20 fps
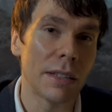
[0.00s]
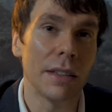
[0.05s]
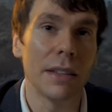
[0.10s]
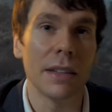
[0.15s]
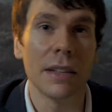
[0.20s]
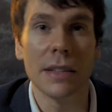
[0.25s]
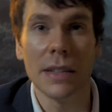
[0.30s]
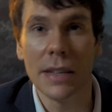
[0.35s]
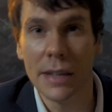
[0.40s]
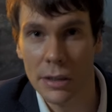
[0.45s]
and
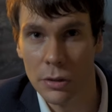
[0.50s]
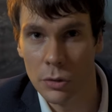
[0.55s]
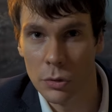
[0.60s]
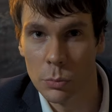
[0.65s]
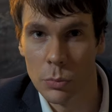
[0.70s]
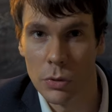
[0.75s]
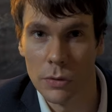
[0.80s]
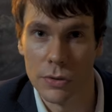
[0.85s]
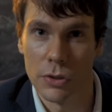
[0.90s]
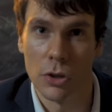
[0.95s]
the
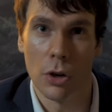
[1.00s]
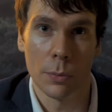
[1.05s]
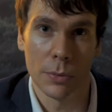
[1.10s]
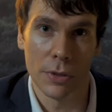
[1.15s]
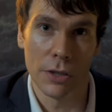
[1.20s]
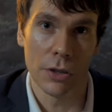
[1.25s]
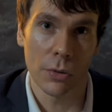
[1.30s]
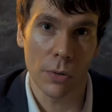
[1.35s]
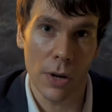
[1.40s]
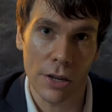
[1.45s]
yield moves in
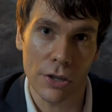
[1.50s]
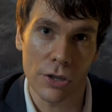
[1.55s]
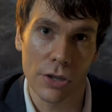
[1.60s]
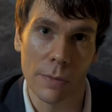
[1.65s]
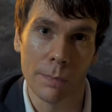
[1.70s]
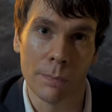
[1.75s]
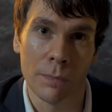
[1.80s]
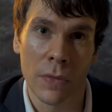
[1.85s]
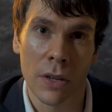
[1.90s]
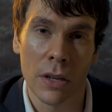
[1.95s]
opposite
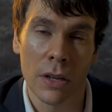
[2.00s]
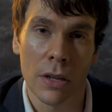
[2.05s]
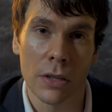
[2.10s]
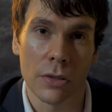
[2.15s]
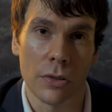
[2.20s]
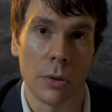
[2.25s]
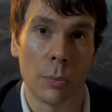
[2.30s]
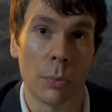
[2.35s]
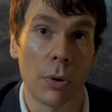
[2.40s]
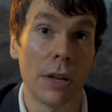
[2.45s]
direction.
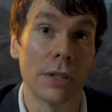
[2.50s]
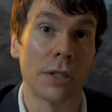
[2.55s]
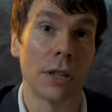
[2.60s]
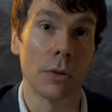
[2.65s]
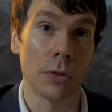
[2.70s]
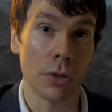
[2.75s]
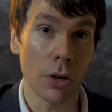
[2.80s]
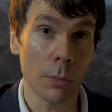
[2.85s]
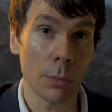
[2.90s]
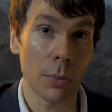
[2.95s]
So the price
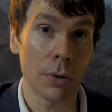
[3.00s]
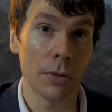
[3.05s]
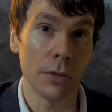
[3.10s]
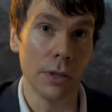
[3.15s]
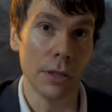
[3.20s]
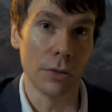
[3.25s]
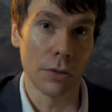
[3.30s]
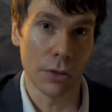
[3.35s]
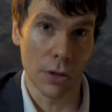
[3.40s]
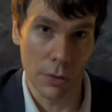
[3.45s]
goes up,
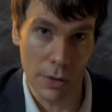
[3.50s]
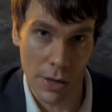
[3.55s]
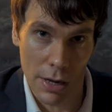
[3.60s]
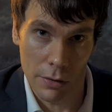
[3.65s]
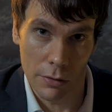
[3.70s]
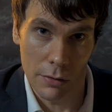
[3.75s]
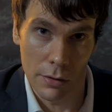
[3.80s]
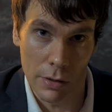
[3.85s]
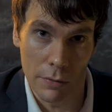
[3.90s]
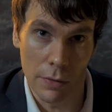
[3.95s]
yields go
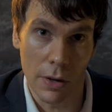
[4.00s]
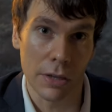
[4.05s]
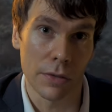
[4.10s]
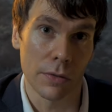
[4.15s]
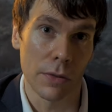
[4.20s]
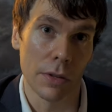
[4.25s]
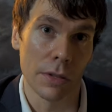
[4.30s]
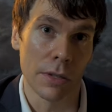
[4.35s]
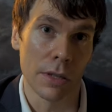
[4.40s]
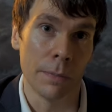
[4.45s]
down, and vice
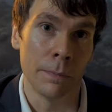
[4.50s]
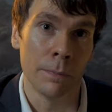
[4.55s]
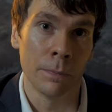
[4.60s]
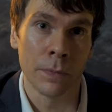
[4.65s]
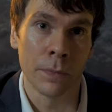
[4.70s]
versa.